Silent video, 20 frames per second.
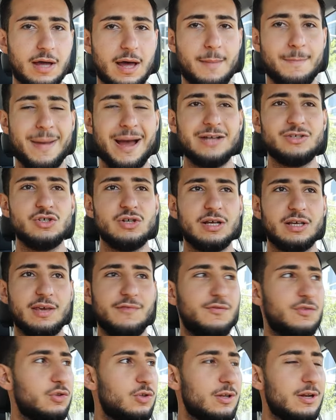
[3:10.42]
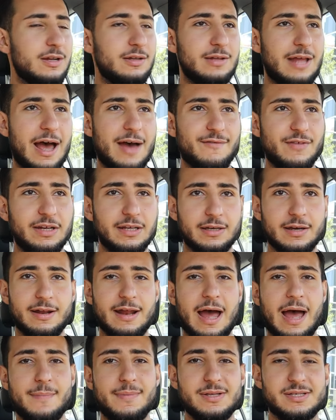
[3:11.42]
Imagine like if you didn't have any
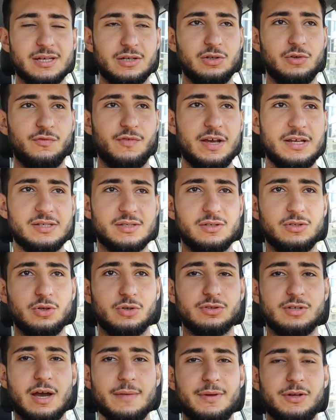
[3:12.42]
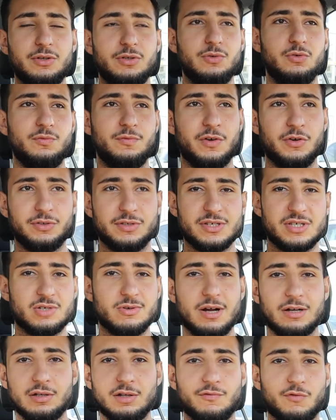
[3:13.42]
good habits and you wasted your time and you were
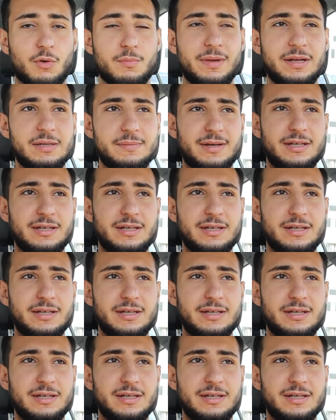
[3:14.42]
distracted for many,